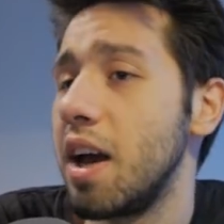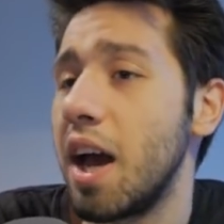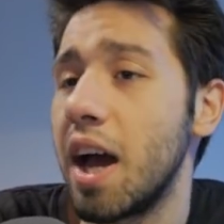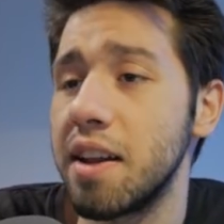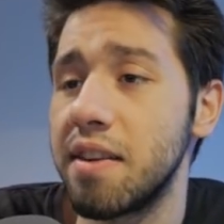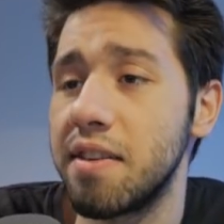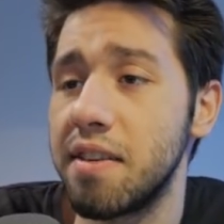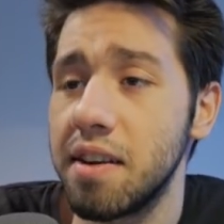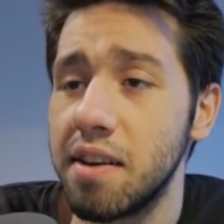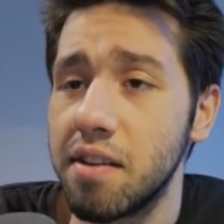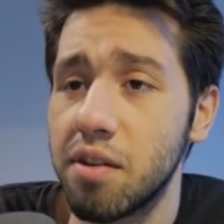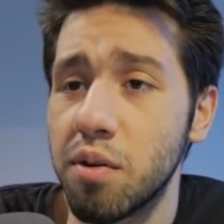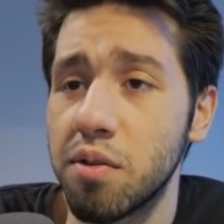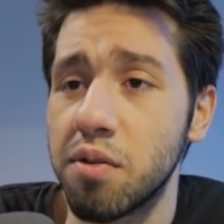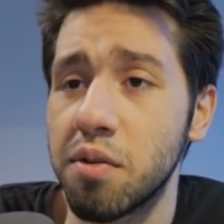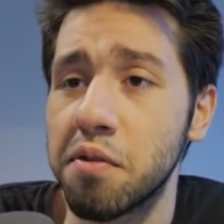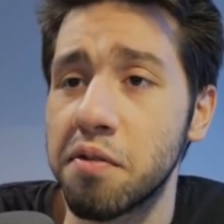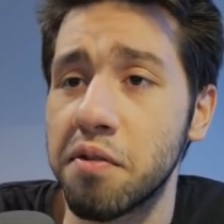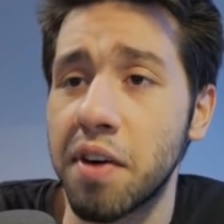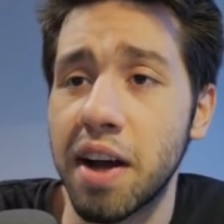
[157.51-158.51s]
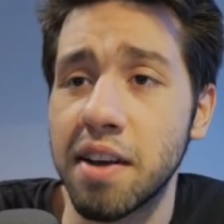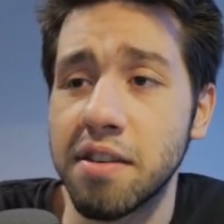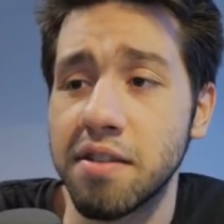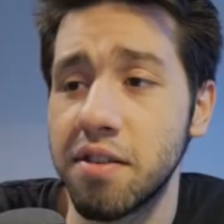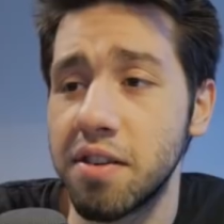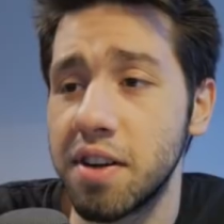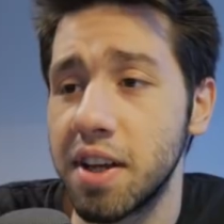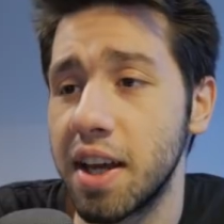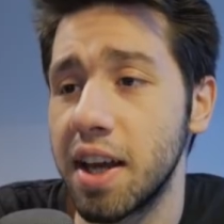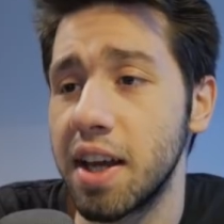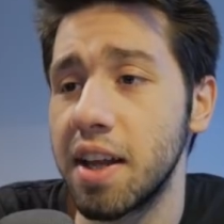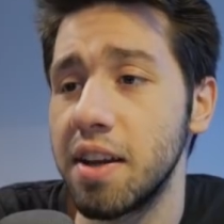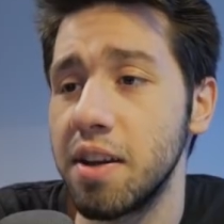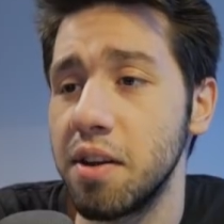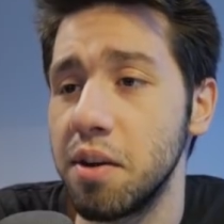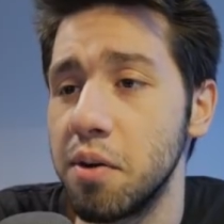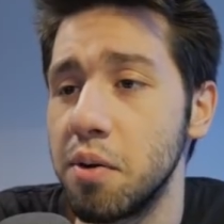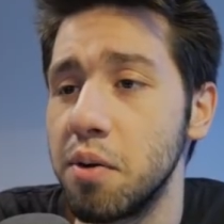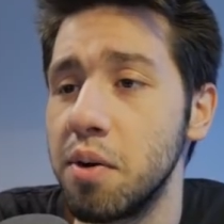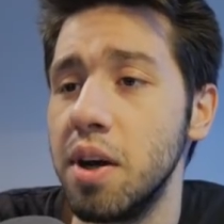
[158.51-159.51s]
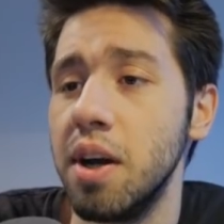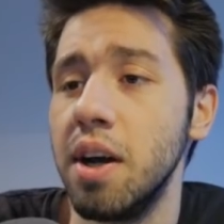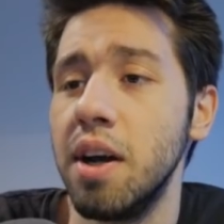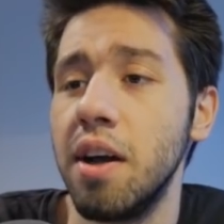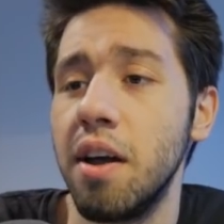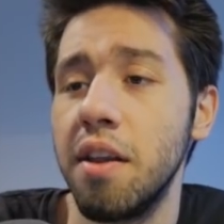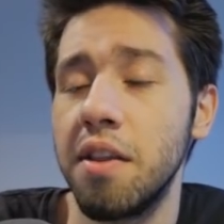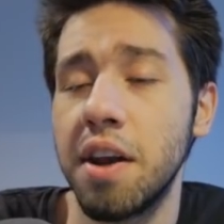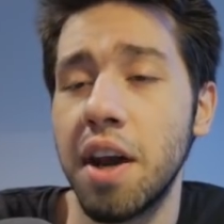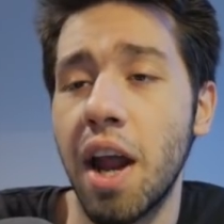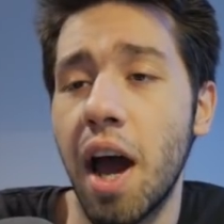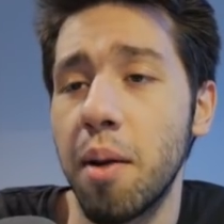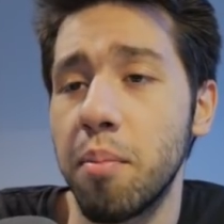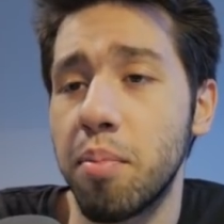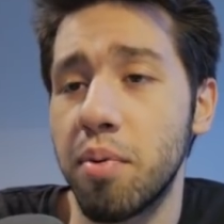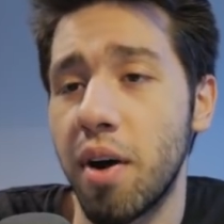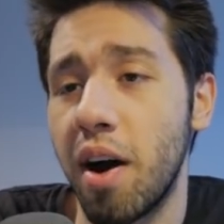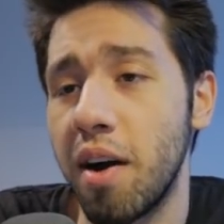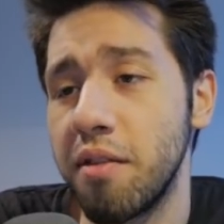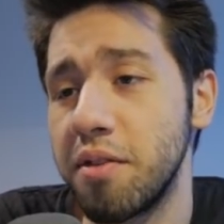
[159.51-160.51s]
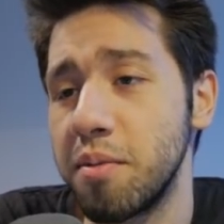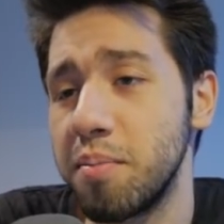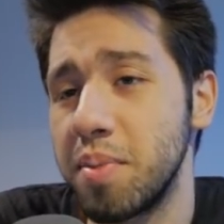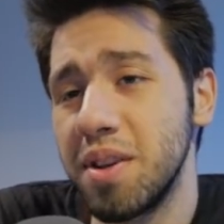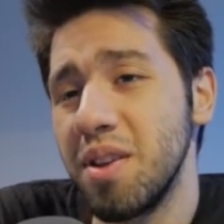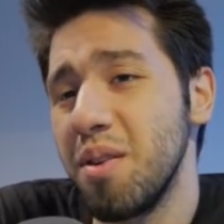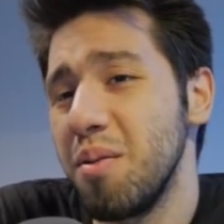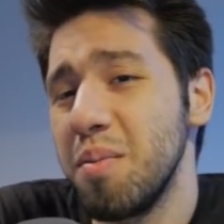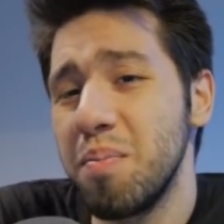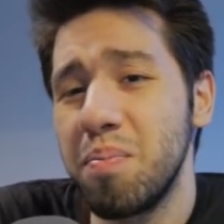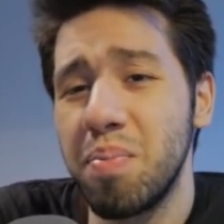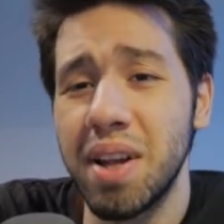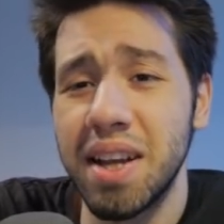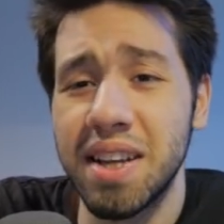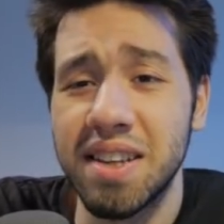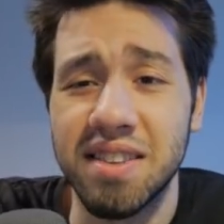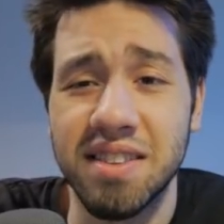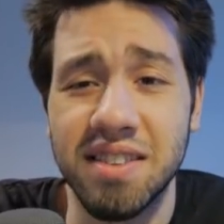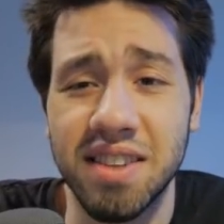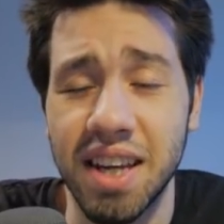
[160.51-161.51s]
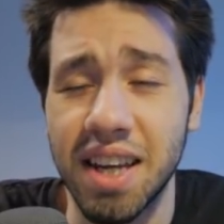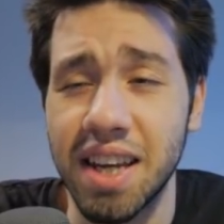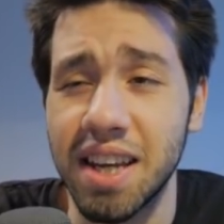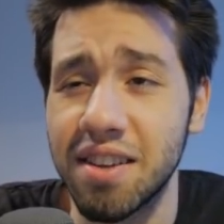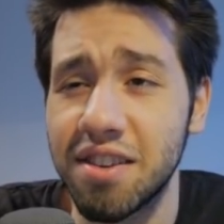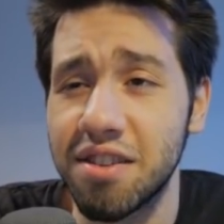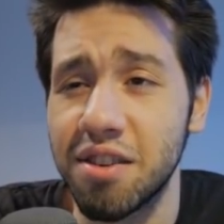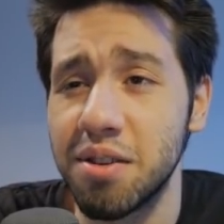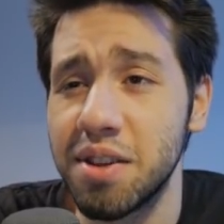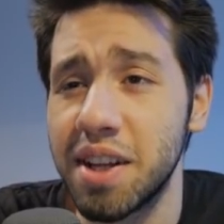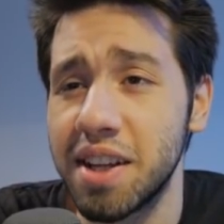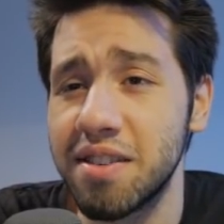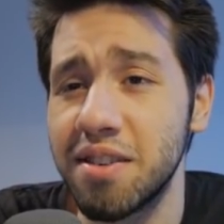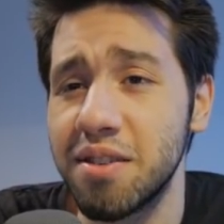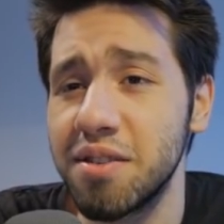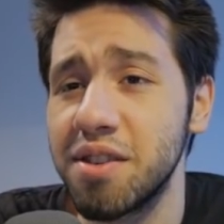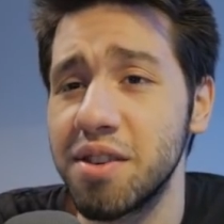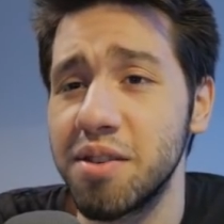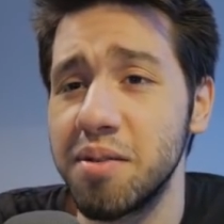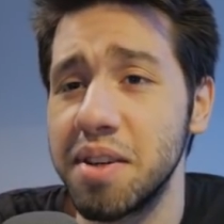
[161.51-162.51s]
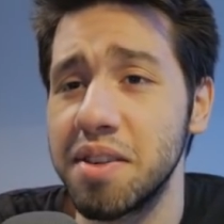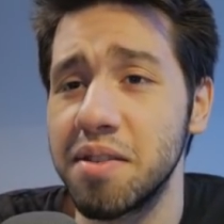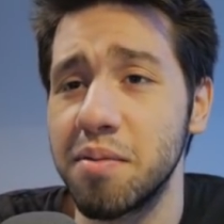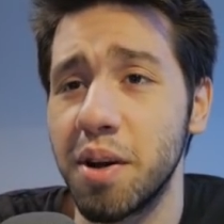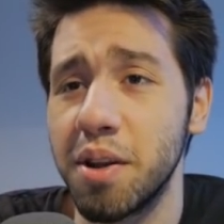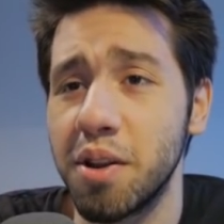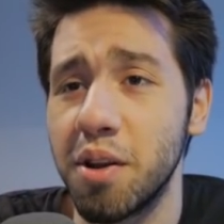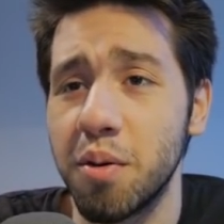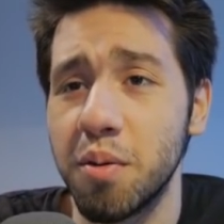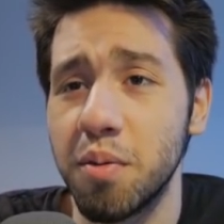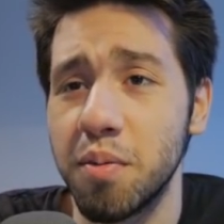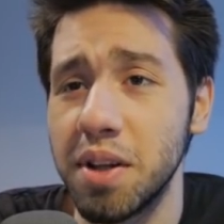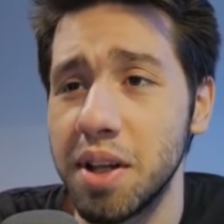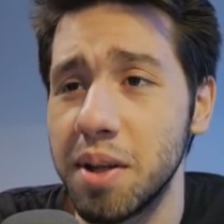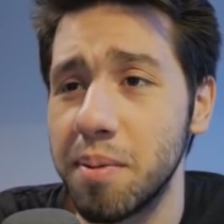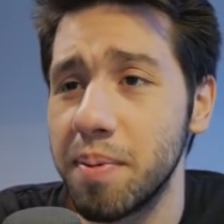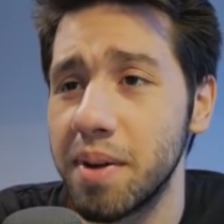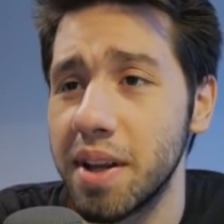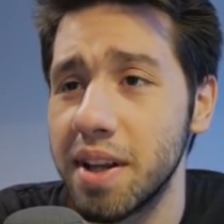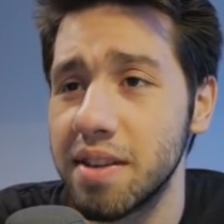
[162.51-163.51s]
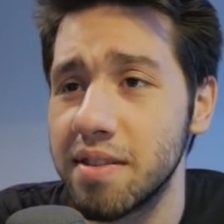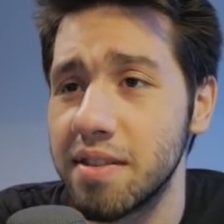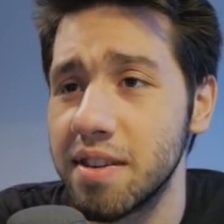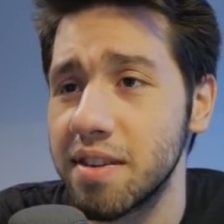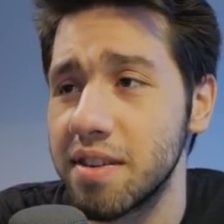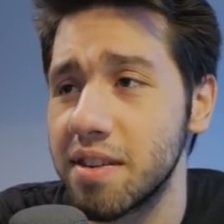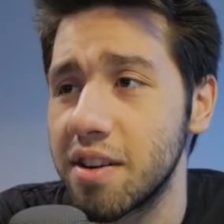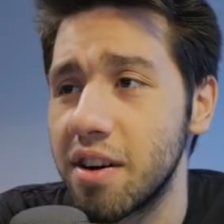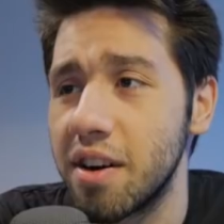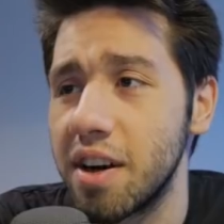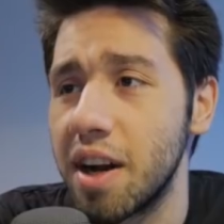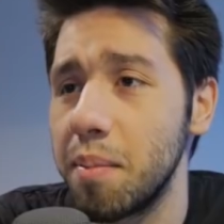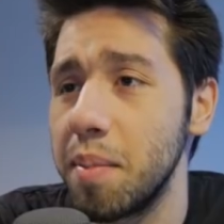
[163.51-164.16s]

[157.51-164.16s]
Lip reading: and Siggy's also faster to get you the 9 profit, but no one plays Siggy, so that's also the reason why no one really plays this card.